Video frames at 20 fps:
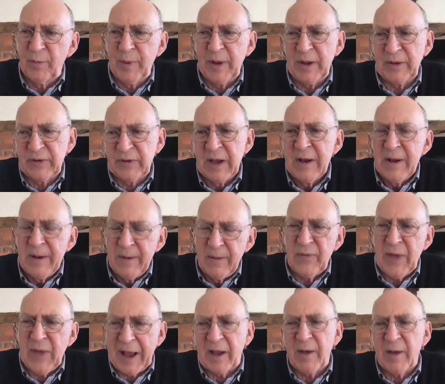but
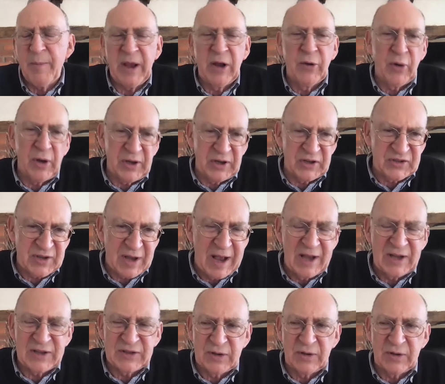that can be
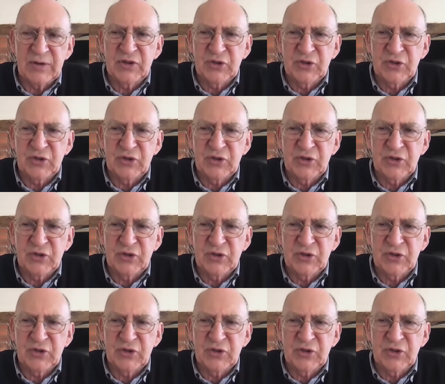criticized